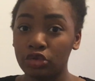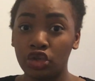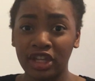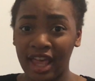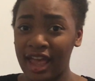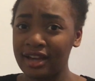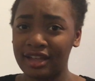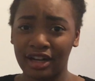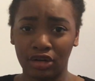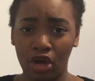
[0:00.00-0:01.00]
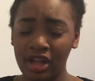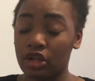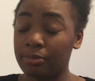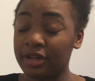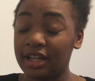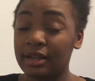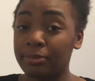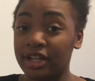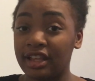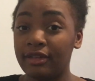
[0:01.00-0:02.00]
You can get a lot. I completely
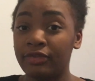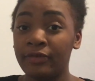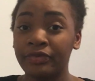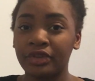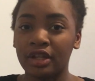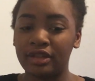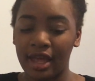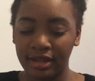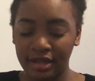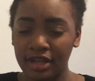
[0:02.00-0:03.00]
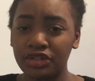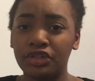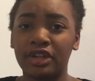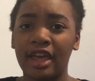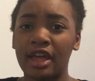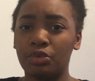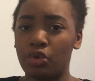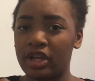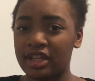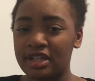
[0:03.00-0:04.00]
believe that yes, you can
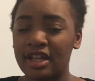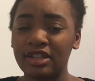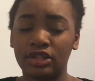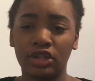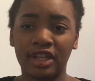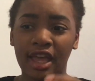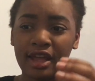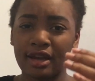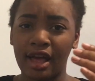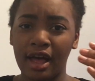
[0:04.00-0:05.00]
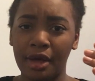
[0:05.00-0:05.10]
work and yes, you can